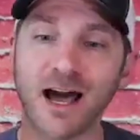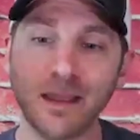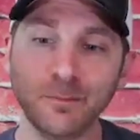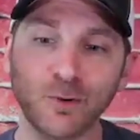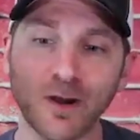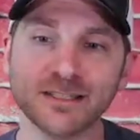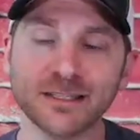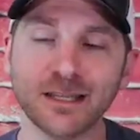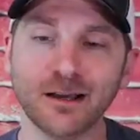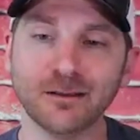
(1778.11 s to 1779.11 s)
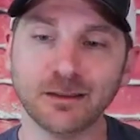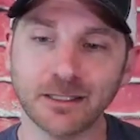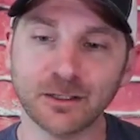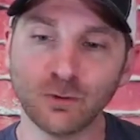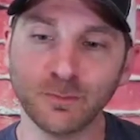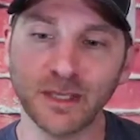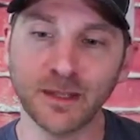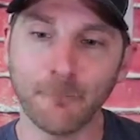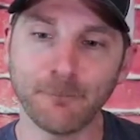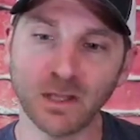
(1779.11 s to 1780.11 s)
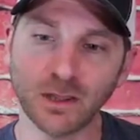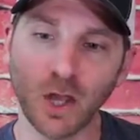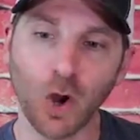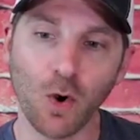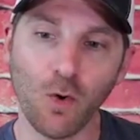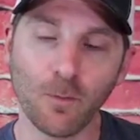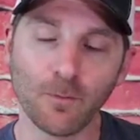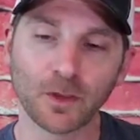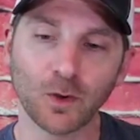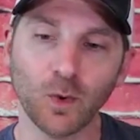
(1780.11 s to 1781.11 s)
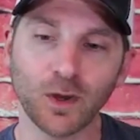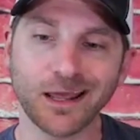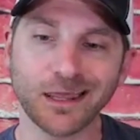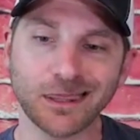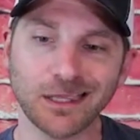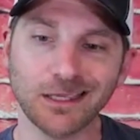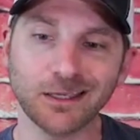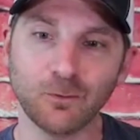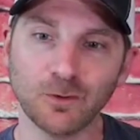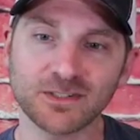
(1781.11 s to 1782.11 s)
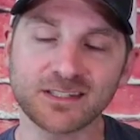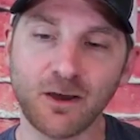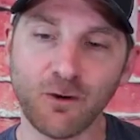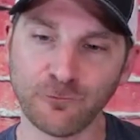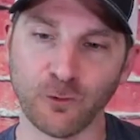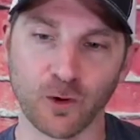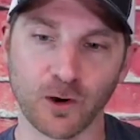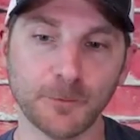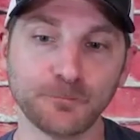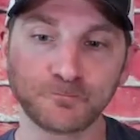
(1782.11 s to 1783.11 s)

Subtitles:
I price it a little bit below what I think it will sell for,